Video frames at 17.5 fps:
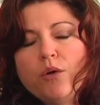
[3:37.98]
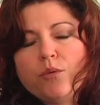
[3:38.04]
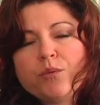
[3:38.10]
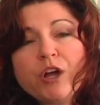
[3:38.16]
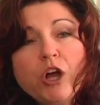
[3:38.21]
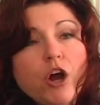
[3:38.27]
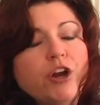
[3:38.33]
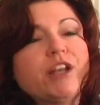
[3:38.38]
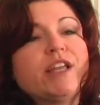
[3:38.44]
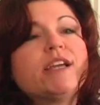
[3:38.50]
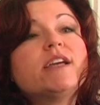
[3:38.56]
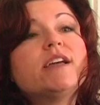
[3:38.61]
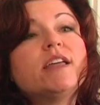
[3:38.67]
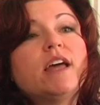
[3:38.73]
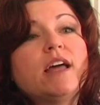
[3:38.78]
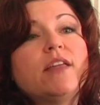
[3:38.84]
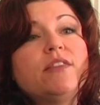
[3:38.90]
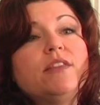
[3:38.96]
regarding
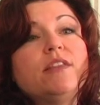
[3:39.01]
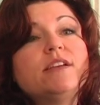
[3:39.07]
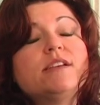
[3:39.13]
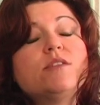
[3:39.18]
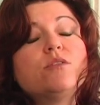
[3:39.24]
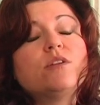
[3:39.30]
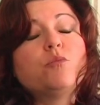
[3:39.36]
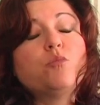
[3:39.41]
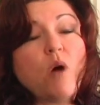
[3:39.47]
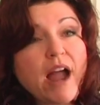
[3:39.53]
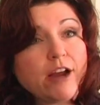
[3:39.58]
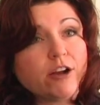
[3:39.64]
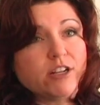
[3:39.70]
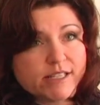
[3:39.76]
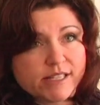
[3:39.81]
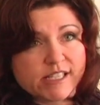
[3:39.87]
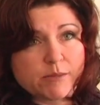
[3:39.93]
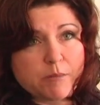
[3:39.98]

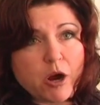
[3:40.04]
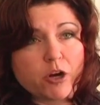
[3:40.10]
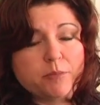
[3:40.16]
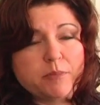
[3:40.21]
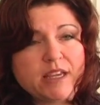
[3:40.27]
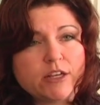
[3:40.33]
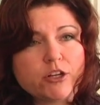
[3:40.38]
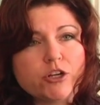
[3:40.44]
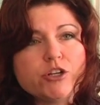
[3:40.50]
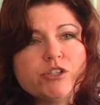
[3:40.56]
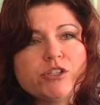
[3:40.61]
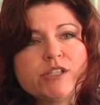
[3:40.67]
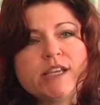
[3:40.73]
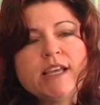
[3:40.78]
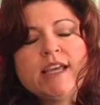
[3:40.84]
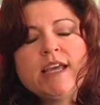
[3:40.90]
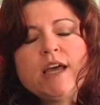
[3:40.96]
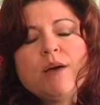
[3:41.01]
wireless smart meters.